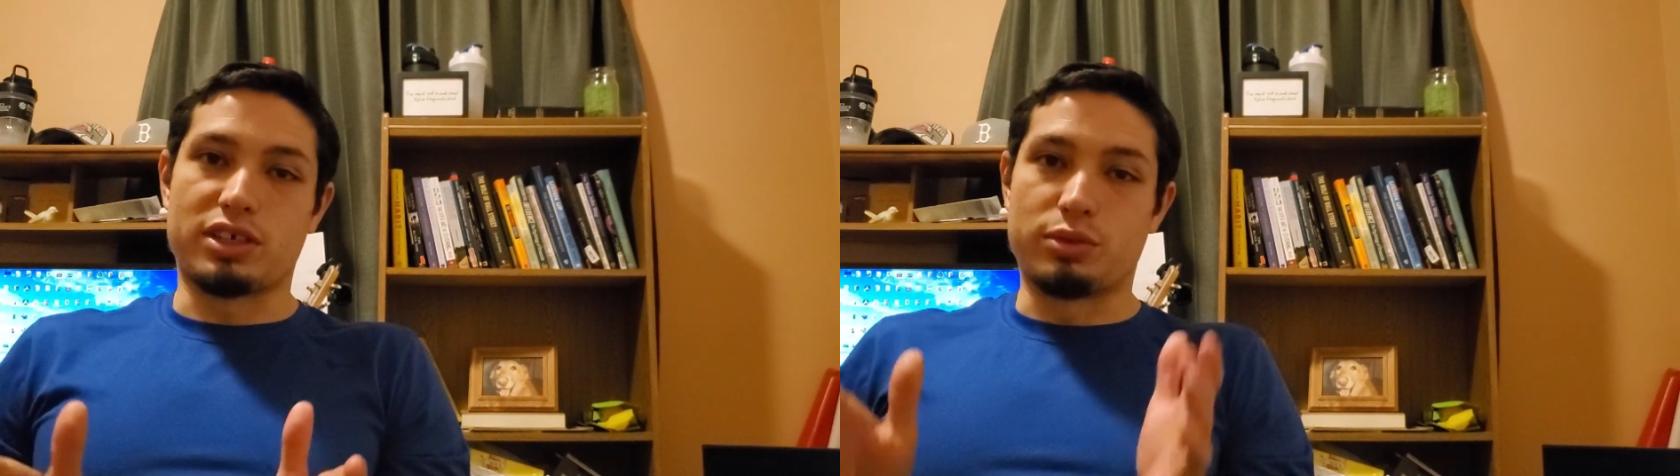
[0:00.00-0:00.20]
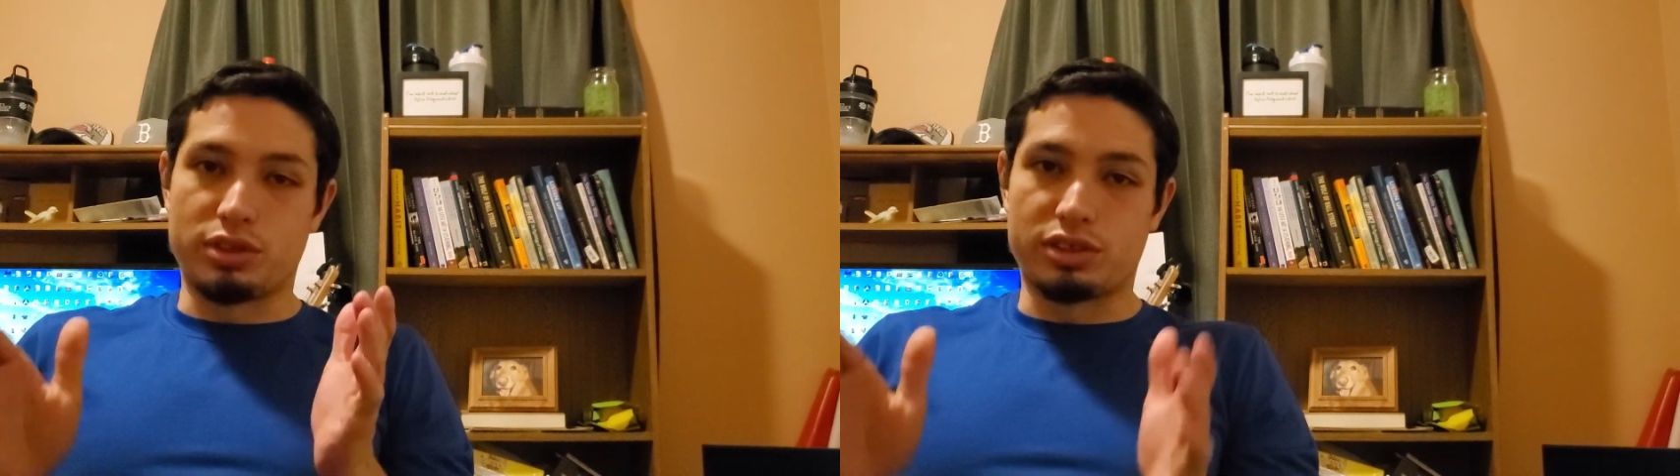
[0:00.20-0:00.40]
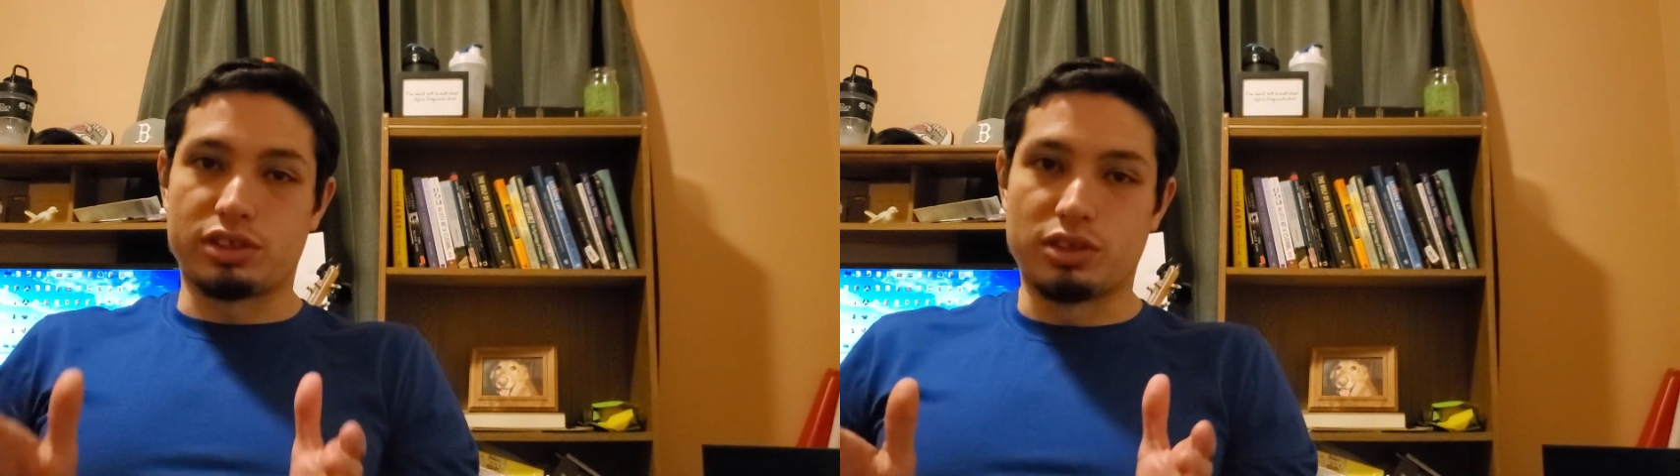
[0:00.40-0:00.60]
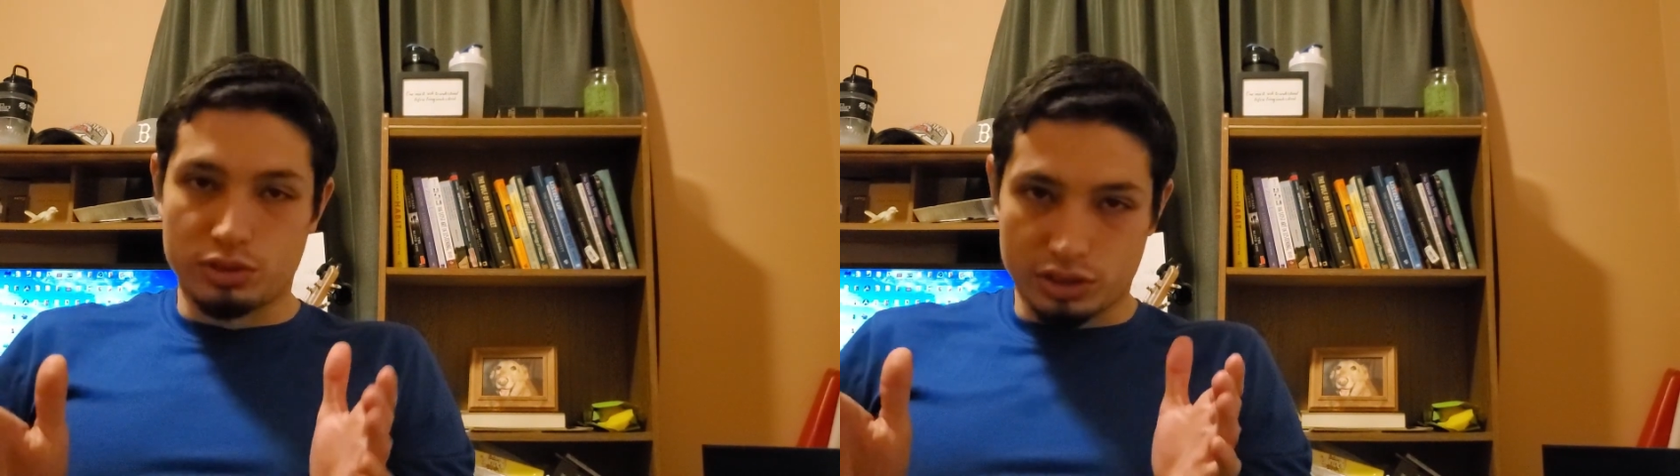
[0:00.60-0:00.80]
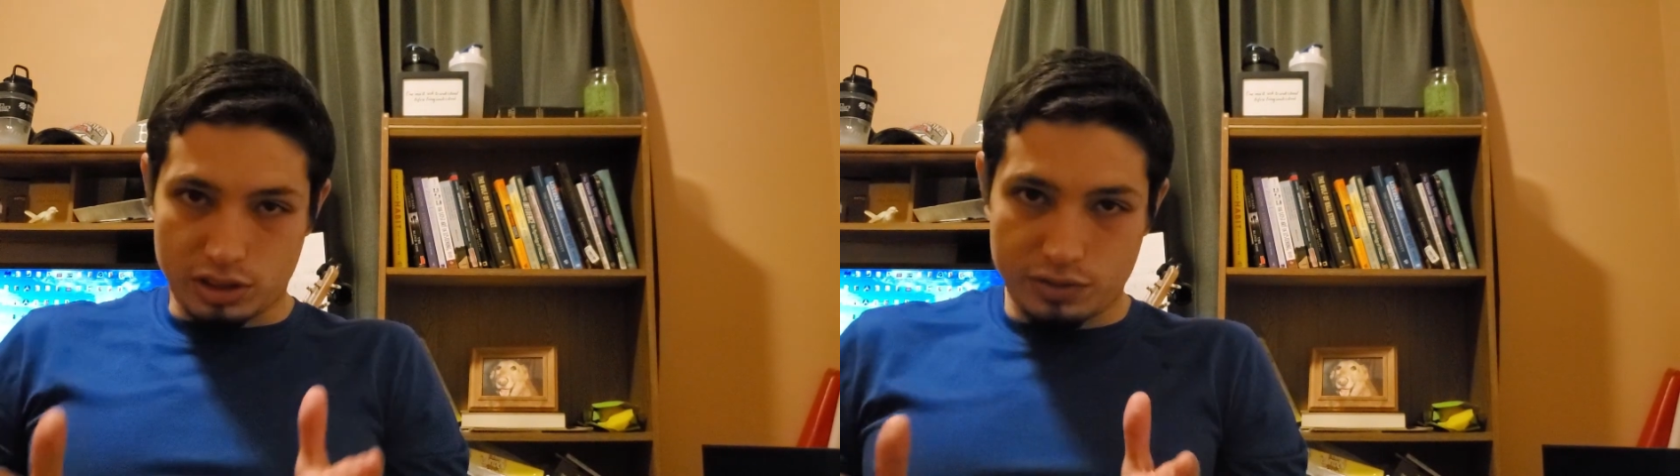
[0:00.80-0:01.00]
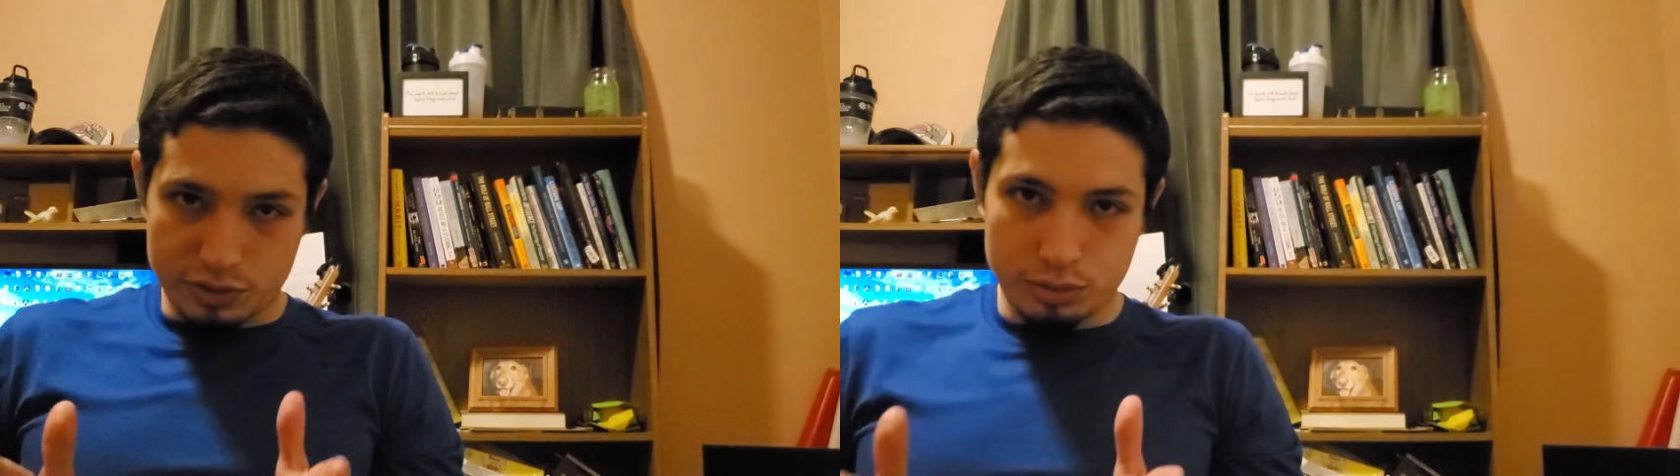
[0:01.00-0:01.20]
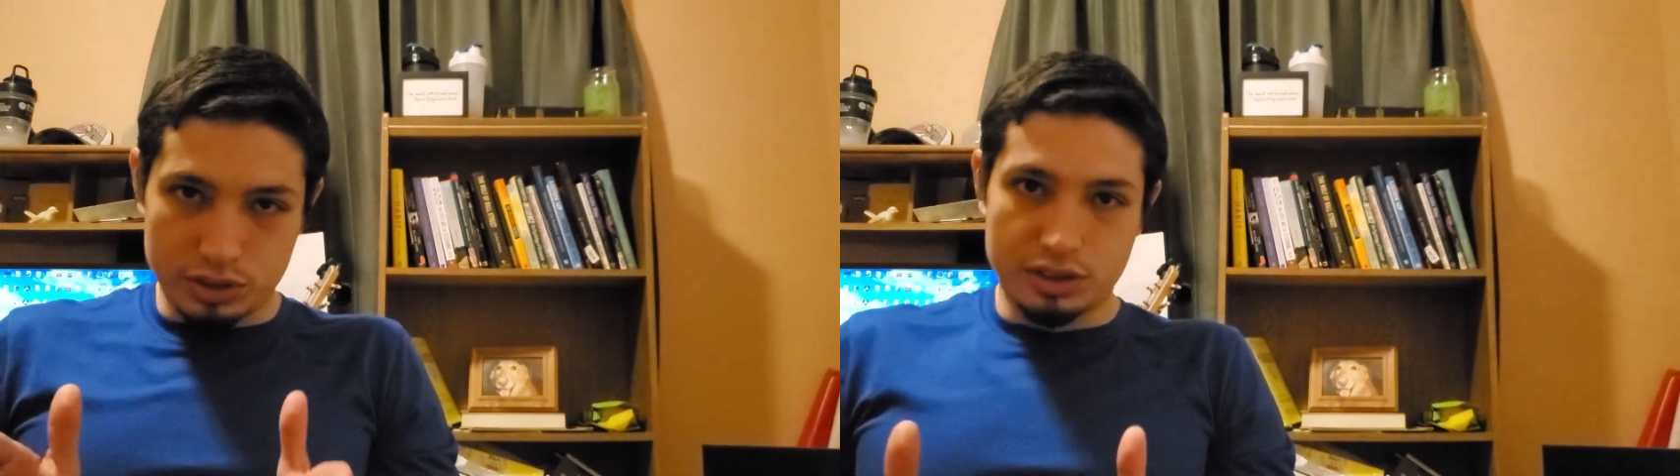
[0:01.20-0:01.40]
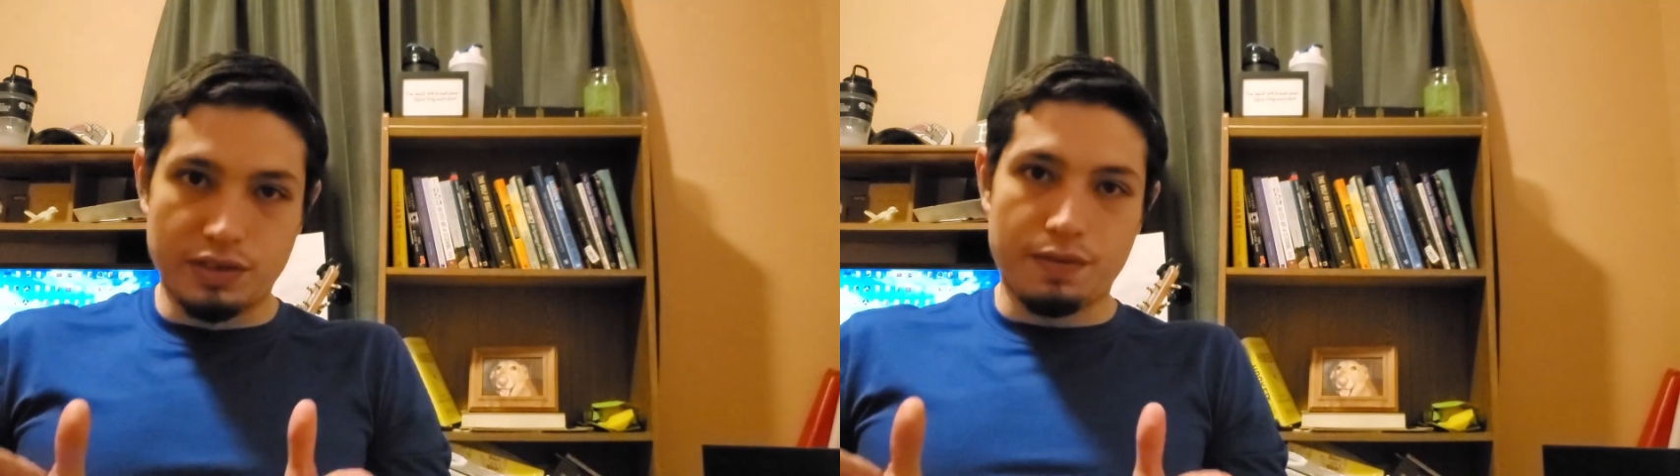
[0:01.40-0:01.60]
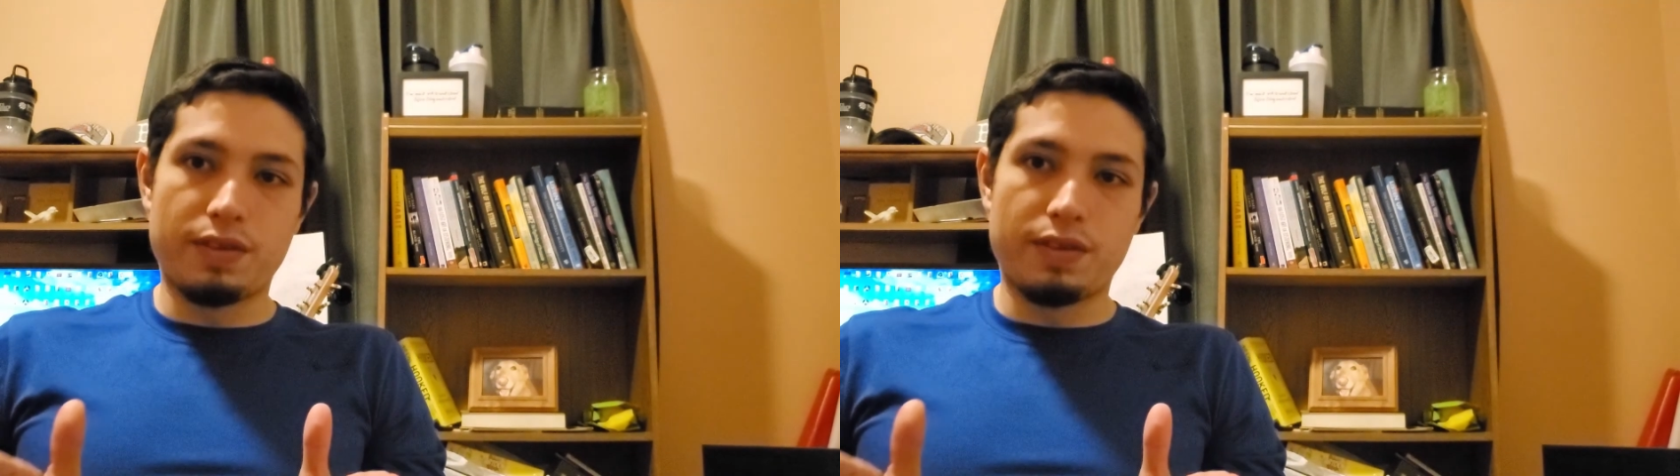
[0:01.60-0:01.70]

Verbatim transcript: with your toes comfortably